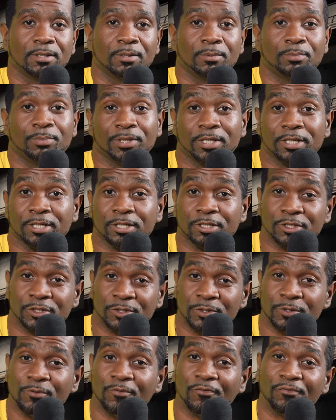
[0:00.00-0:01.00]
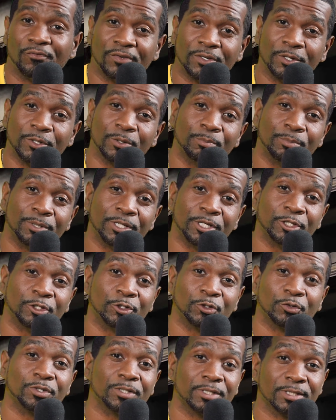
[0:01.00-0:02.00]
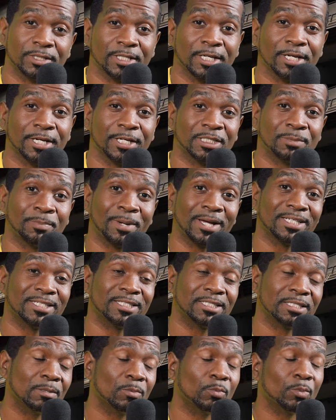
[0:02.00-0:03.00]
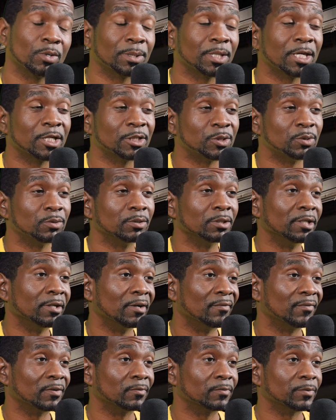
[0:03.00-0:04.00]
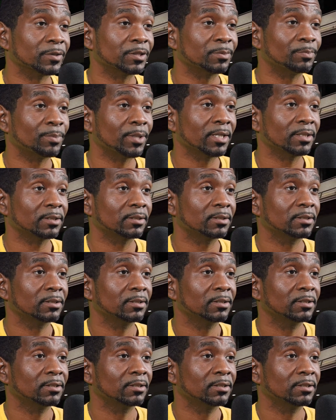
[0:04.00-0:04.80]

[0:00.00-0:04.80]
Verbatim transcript: Because you fear being criticized by someone that you love and respect.